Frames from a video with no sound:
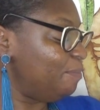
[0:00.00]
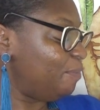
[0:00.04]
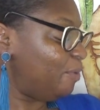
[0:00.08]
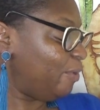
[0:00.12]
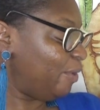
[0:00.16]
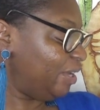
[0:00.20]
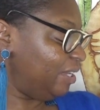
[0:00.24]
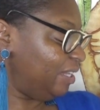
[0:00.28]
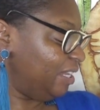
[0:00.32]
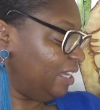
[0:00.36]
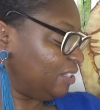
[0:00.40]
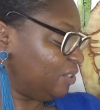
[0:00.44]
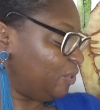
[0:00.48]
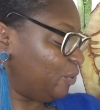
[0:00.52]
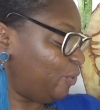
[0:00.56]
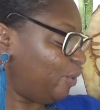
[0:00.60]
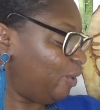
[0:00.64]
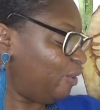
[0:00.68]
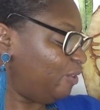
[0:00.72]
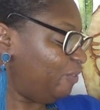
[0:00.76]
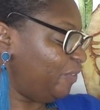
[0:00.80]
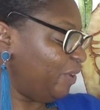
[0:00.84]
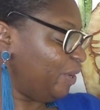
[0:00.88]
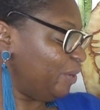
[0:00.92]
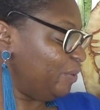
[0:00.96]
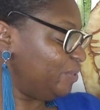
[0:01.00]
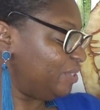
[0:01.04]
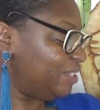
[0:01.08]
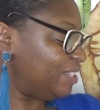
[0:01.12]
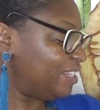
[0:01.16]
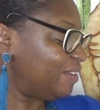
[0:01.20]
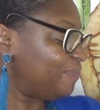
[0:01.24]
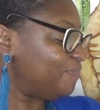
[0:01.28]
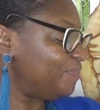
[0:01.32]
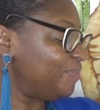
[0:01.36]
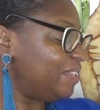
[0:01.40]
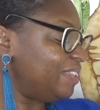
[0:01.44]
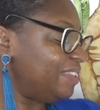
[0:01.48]
more electoral
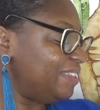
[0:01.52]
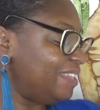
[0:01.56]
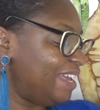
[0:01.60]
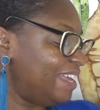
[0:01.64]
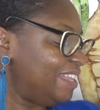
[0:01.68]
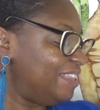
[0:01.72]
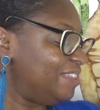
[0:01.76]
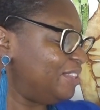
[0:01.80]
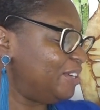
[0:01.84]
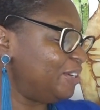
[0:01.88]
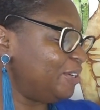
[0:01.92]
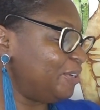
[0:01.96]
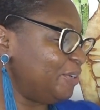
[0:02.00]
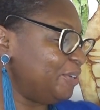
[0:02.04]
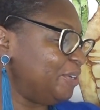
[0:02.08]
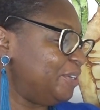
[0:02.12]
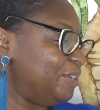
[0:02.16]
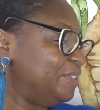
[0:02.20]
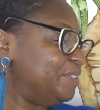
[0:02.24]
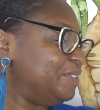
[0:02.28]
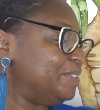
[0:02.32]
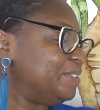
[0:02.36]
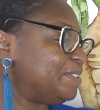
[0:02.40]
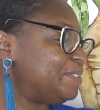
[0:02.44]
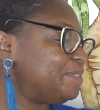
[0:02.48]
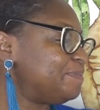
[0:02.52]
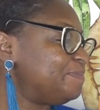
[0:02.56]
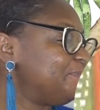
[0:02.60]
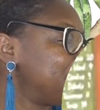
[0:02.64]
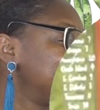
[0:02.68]
votes than the girls.